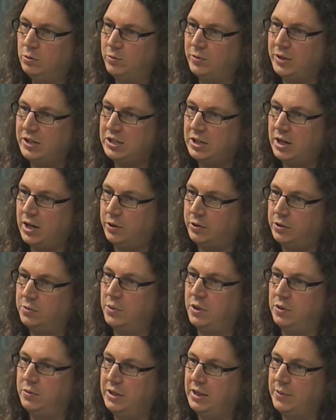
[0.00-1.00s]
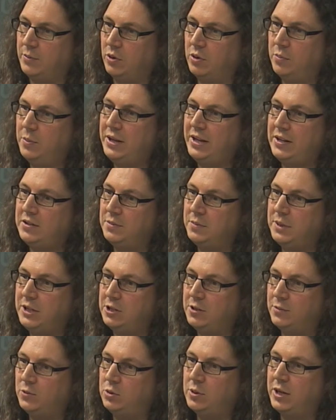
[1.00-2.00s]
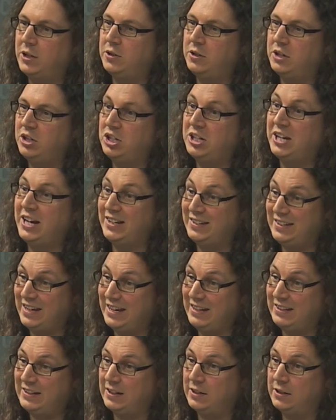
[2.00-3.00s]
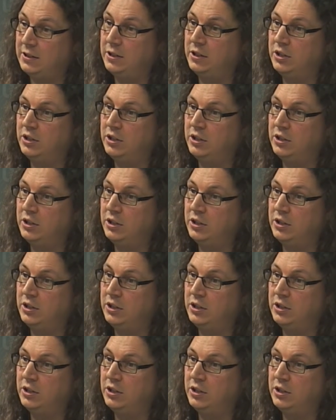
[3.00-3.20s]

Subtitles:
which are human readable, but as a medium to actually share data,